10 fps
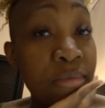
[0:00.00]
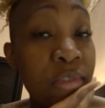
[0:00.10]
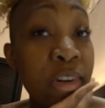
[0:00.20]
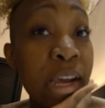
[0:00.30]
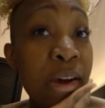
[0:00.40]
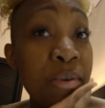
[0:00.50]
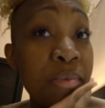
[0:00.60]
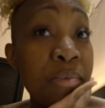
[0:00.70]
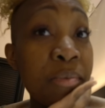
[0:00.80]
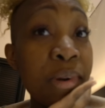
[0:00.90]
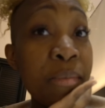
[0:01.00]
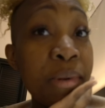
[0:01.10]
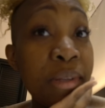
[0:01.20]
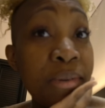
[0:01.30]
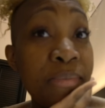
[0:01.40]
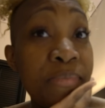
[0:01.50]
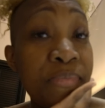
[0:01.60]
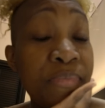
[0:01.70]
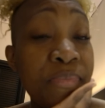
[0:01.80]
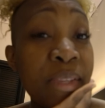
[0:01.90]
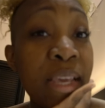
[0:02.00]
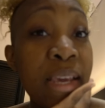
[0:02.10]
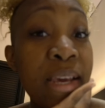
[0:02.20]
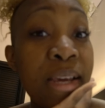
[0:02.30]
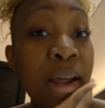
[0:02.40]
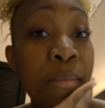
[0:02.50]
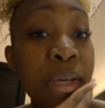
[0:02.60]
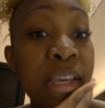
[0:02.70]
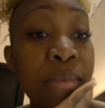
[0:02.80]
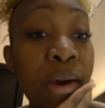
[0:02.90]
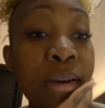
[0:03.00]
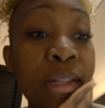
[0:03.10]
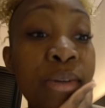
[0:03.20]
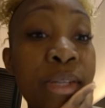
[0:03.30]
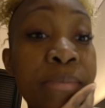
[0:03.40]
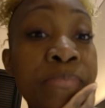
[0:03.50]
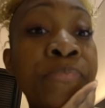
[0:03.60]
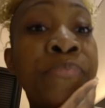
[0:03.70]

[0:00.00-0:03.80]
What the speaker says: figure out what I'm going to do. And I'm going to keep y'all included.